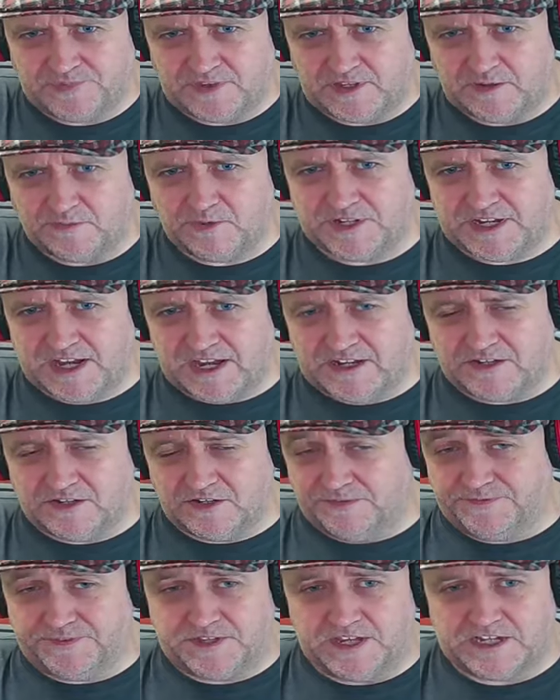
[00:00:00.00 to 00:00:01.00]
And we'd end
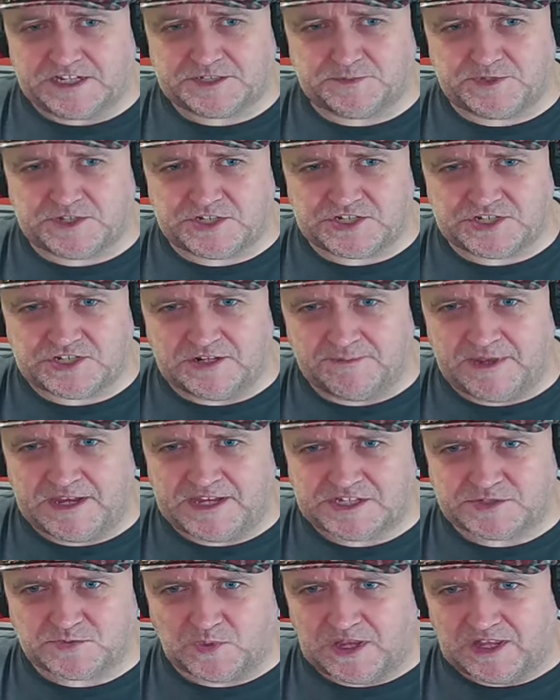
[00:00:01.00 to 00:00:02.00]
off the expedition. I may
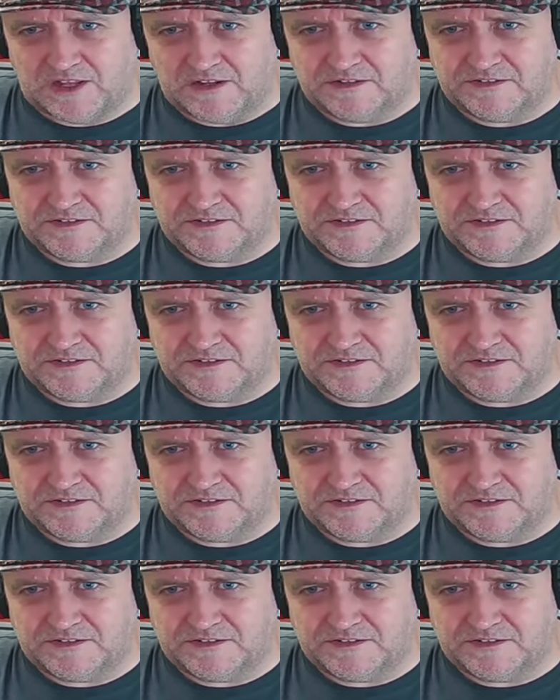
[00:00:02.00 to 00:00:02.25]
as well.